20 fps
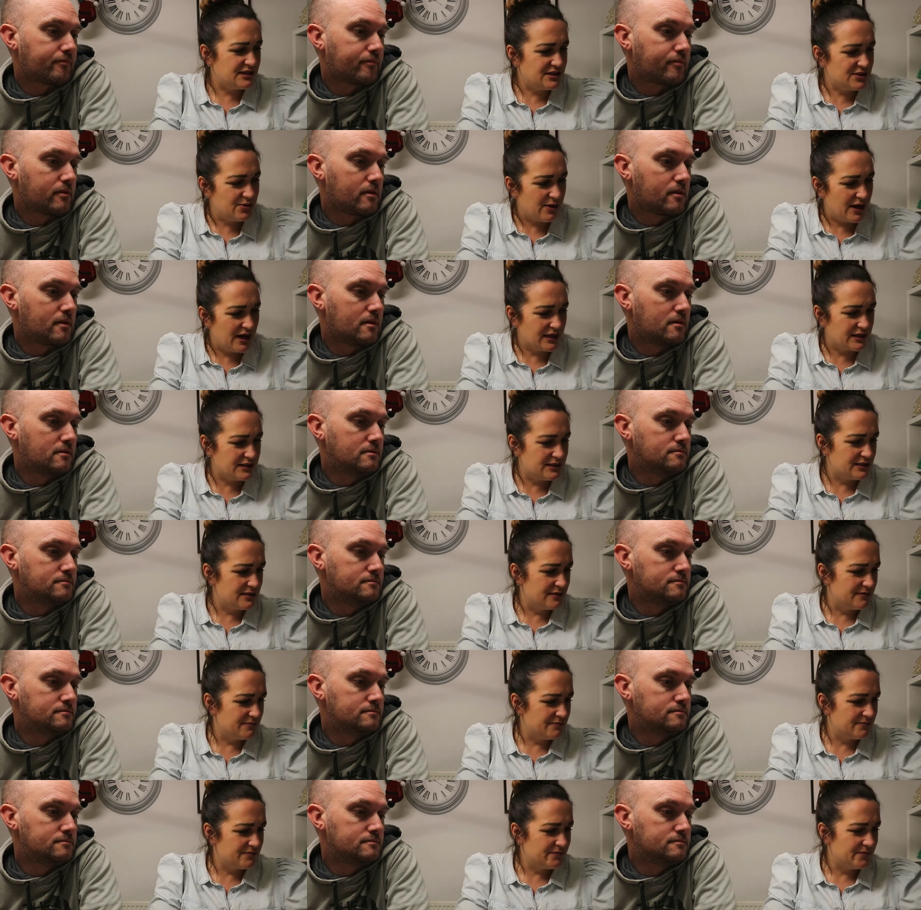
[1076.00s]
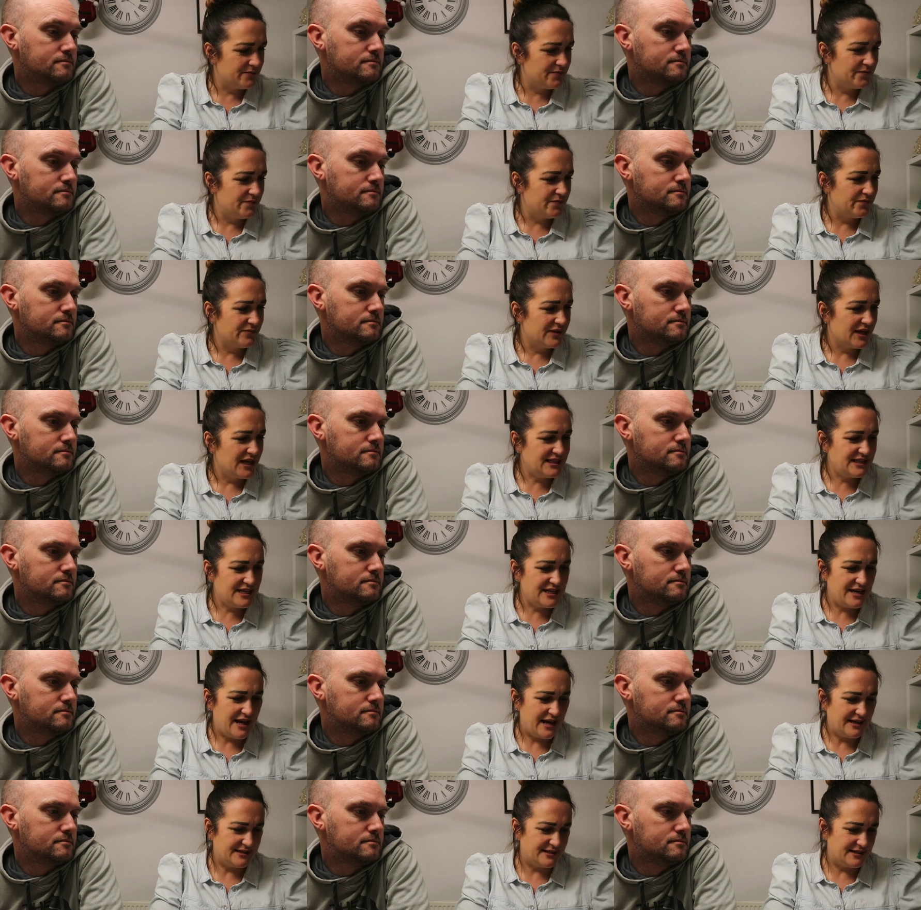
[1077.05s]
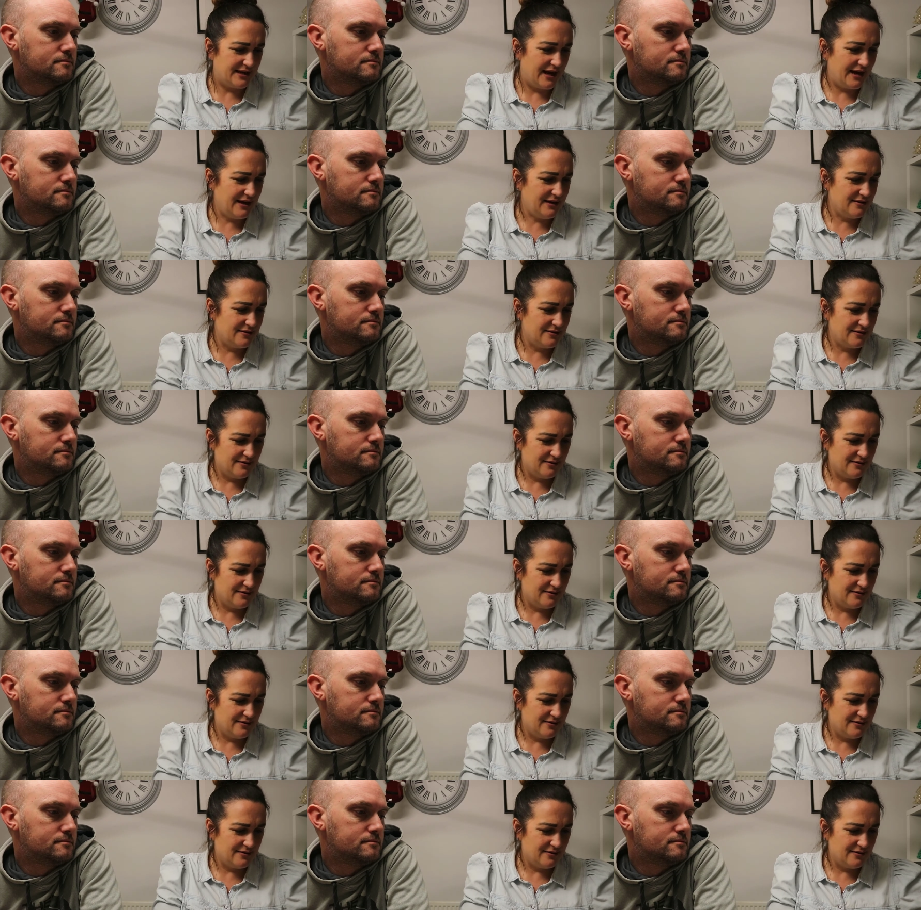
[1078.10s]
Speaker 1: is Twix? Is it Nestle?